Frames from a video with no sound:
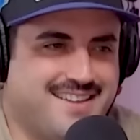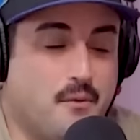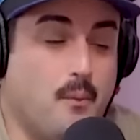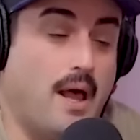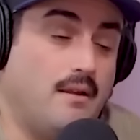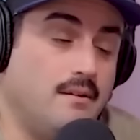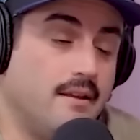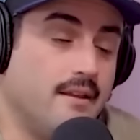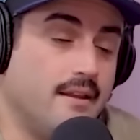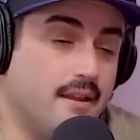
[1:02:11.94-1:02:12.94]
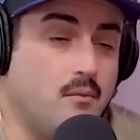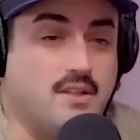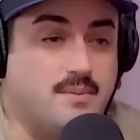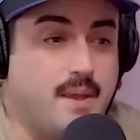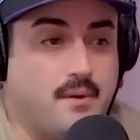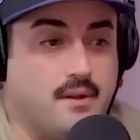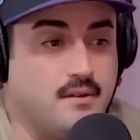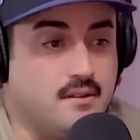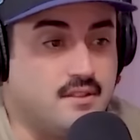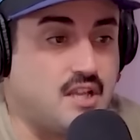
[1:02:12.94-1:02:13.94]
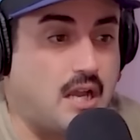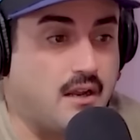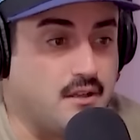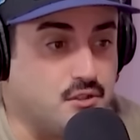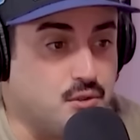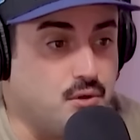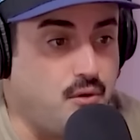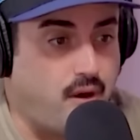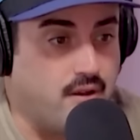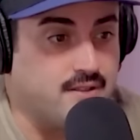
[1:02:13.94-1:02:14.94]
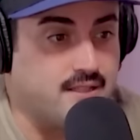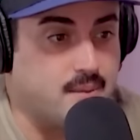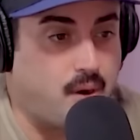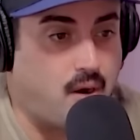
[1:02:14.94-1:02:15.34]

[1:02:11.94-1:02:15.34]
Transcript: Well, he wants to be able to suck on a Juul while he's at the bar